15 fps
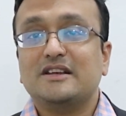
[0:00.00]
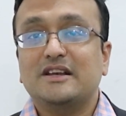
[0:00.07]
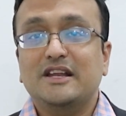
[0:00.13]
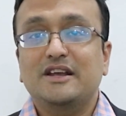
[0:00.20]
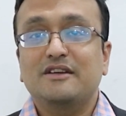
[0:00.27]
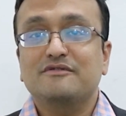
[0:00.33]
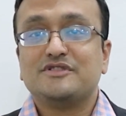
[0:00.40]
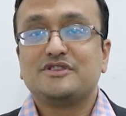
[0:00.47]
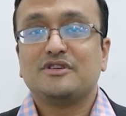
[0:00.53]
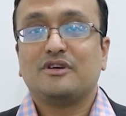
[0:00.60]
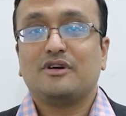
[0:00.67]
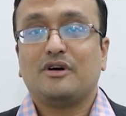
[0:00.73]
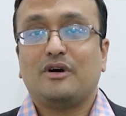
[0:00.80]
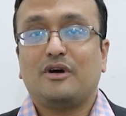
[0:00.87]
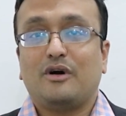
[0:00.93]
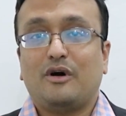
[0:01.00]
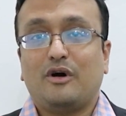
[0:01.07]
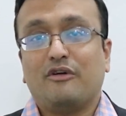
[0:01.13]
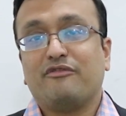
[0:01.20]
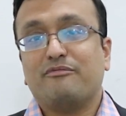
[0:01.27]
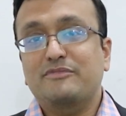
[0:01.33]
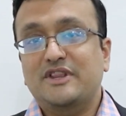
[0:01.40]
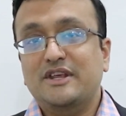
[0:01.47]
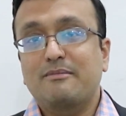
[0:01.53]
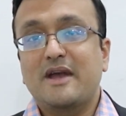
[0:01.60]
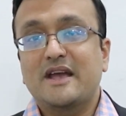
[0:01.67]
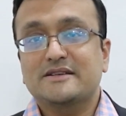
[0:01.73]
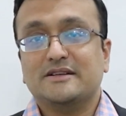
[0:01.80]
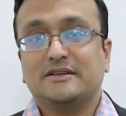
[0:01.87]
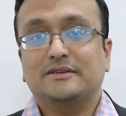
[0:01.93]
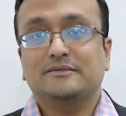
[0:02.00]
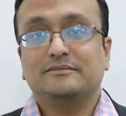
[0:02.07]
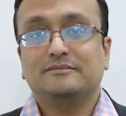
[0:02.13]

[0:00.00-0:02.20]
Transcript: leaves of the basil.